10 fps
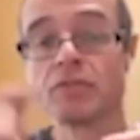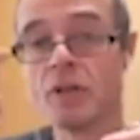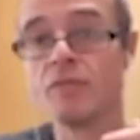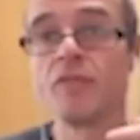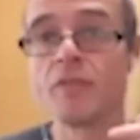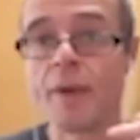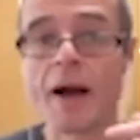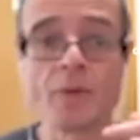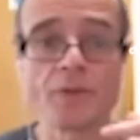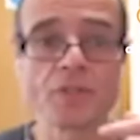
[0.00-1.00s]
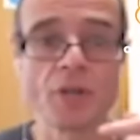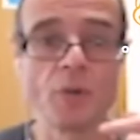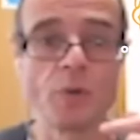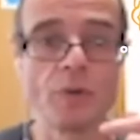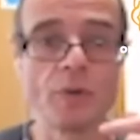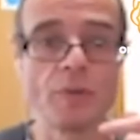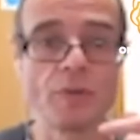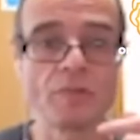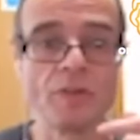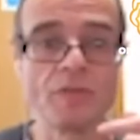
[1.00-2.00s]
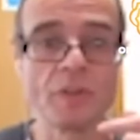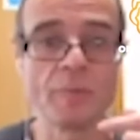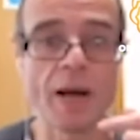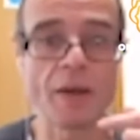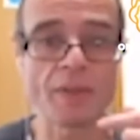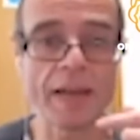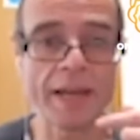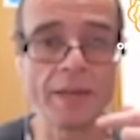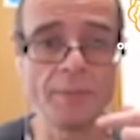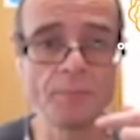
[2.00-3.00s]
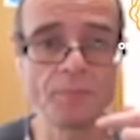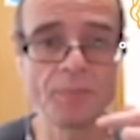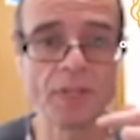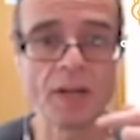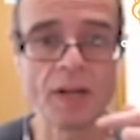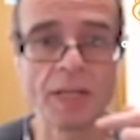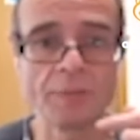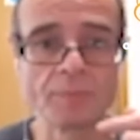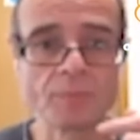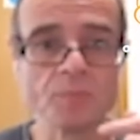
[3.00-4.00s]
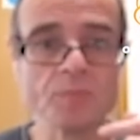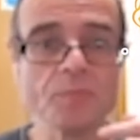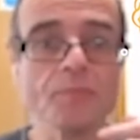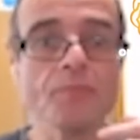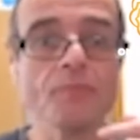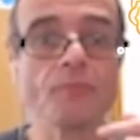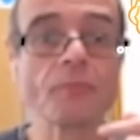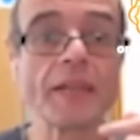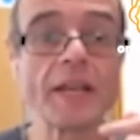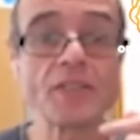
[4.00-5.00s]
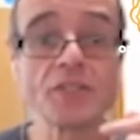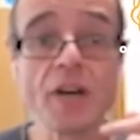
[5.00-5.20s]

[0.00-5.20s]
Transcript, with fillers: the roof of the mouth, so the roof of the yep. mouth here, right? Yep. Yep. Is a